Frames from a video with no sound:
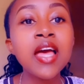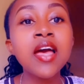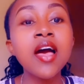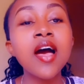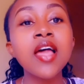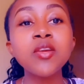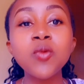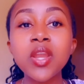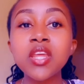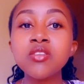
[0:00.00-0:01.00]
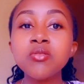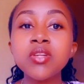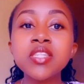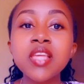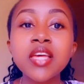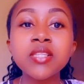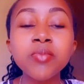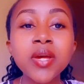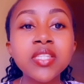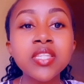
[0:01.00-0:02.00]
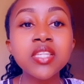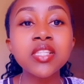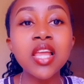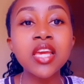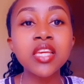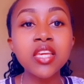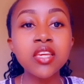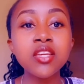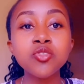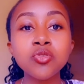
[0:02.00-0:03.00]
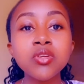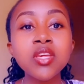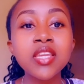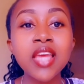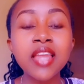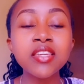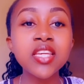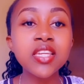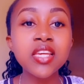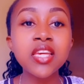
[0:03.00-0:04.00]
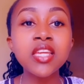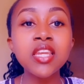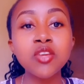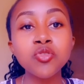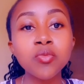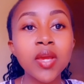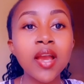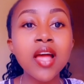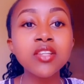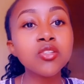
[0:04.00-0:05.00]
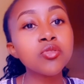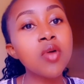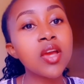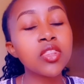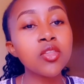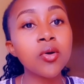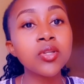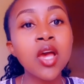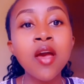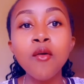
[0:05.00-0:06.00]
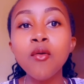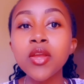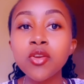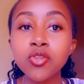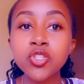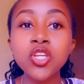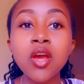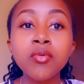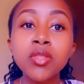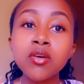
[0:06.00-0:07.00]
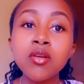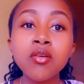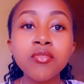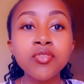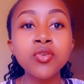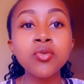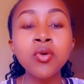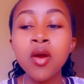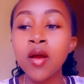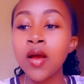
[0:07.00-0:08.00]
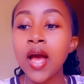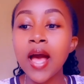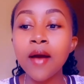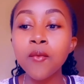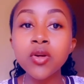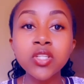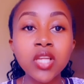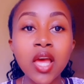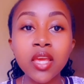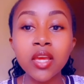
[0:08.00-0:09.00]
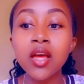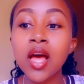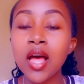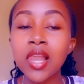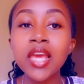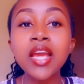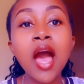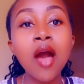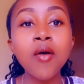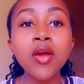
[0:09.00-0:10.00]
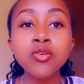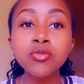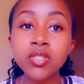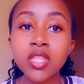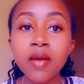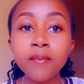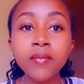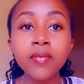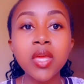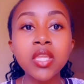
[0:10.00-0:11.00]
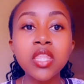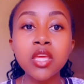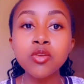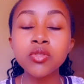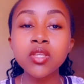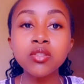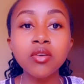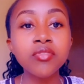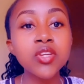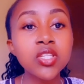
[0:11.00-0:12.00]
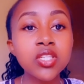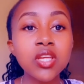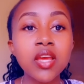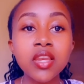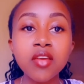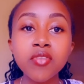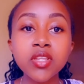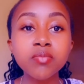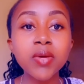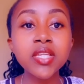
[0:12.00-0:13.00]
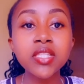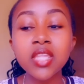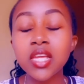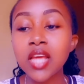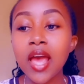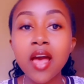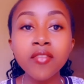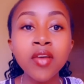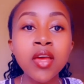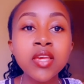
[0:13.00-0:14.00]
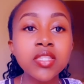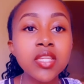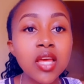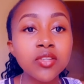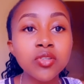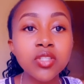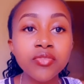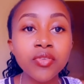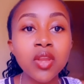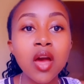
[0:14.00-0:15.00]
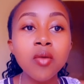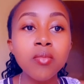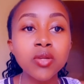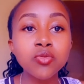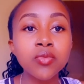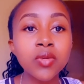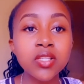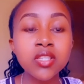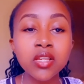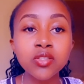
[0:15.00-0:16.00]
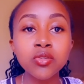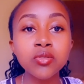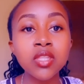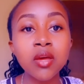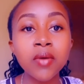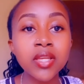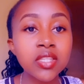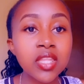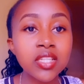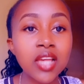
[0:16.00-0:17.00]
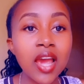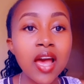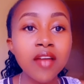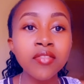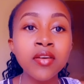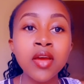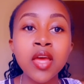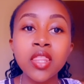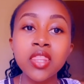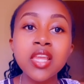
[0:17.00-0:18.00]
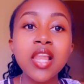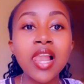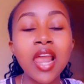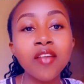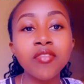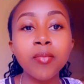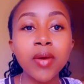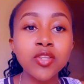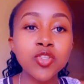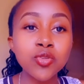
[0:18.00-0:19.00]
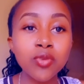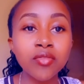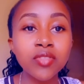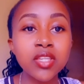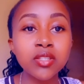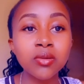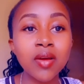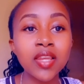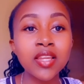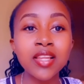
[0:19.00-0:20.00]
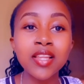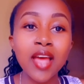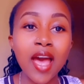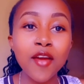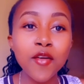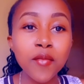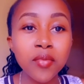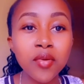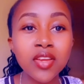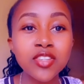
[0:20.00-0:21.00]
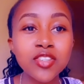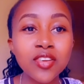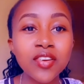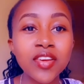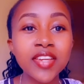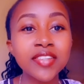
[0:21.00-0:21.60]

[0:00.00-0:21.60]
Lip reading: alikuwa ananiuliza spices like hii, to hii ni ya nini, hii natumikaje, so I thought, why not share with all of you how I use them, and the uses of each and every spice that I have, sina zote for now, but we will just use the ones that I have, then I'll have a part 2 of this one. I hope you enjoy.